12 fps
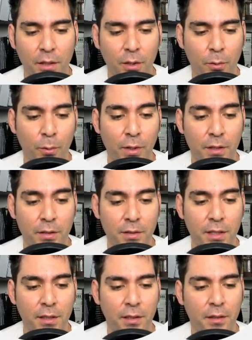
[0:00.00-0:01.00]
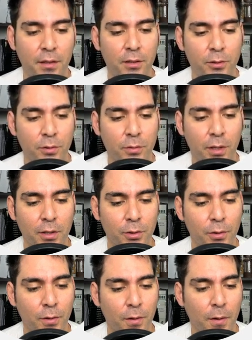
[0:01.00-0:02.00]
We see this construction.